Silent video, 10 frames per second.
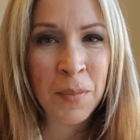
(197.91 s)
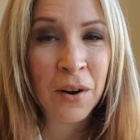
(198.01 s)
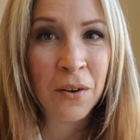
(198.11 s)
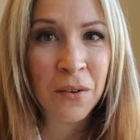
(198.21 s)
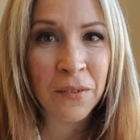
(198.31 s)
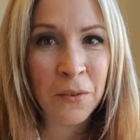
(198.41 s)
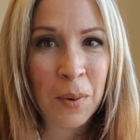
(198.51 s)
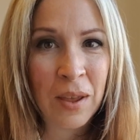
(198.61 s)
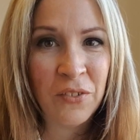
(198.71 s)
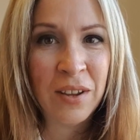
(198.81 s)
miracles the
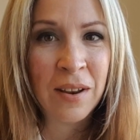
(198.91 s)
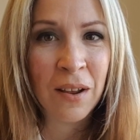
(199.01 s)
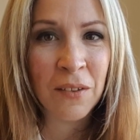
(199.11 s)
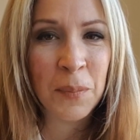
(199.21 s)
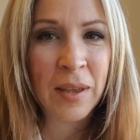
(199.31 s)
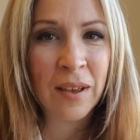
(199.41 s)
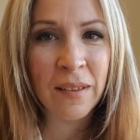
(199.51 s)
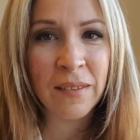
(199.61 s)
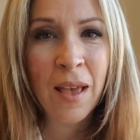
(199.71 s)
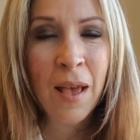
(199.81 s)
way she does, because